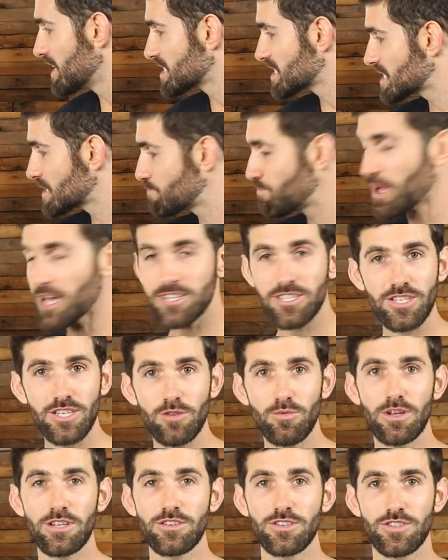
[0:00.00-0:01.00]

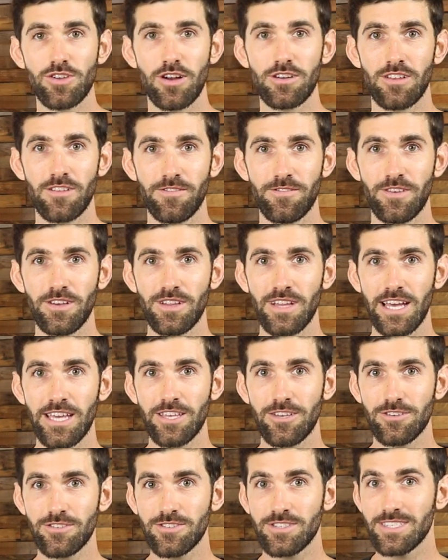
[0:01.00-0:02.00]
especially when you start to feel
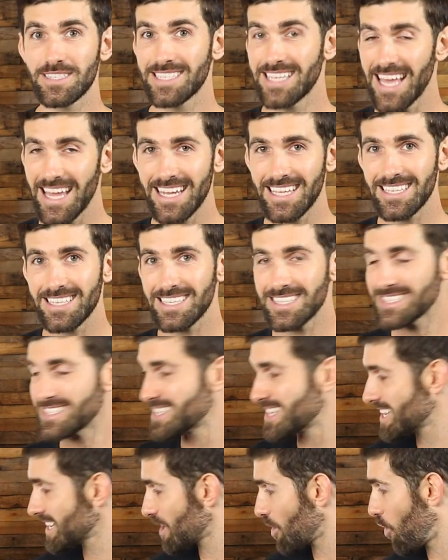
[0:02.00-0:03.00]
like you're getting
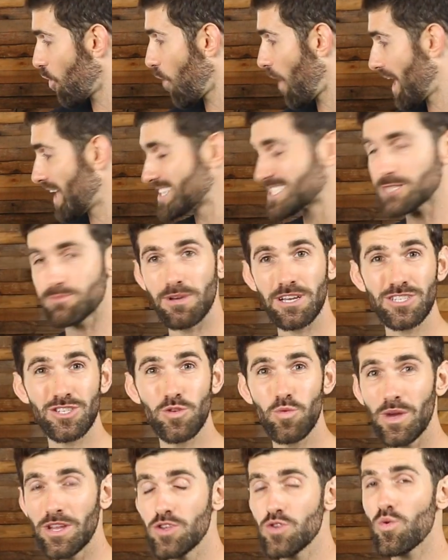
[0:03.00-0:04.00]
sick, and
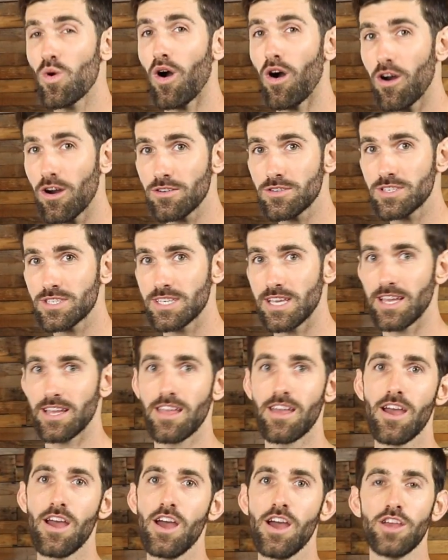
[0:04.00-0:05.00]
especially when you are
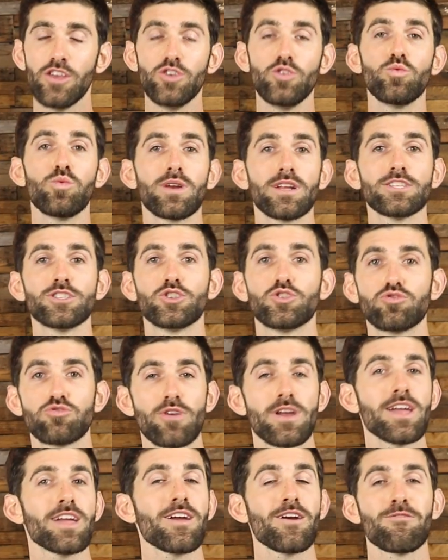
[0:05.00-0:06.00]
sick, you want to
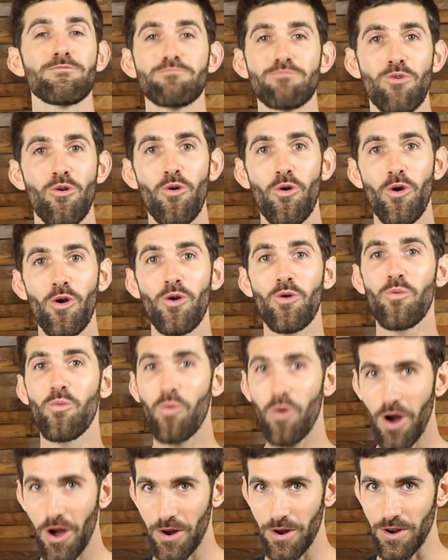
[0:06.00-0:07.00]
drink more
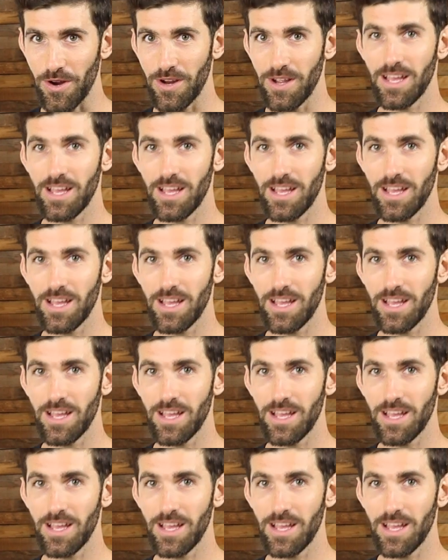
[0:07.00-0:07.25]
water.